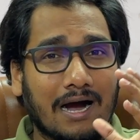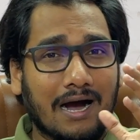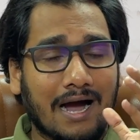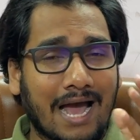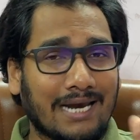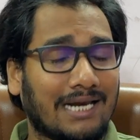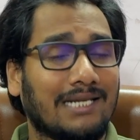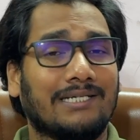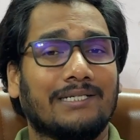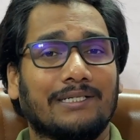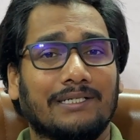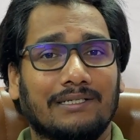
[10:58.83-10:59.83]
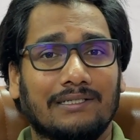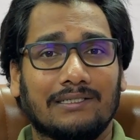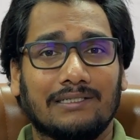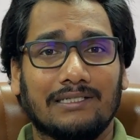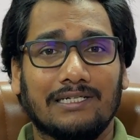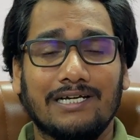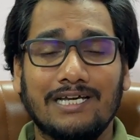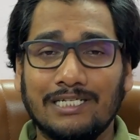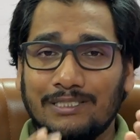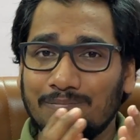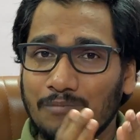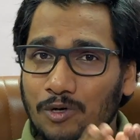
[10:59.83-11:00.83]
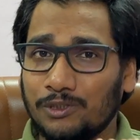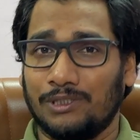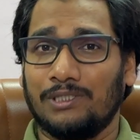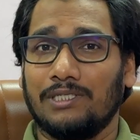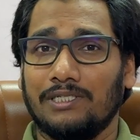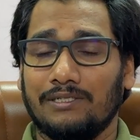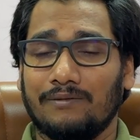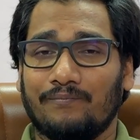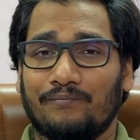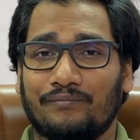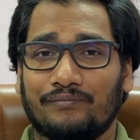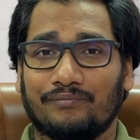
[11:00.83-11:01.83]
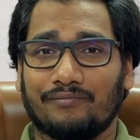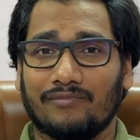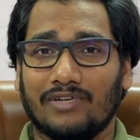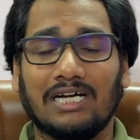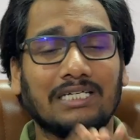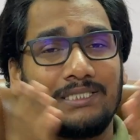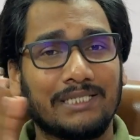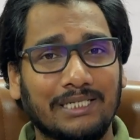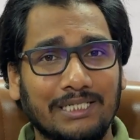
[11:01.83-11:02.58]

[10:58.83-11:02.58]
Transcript: an allegory is mostly a literary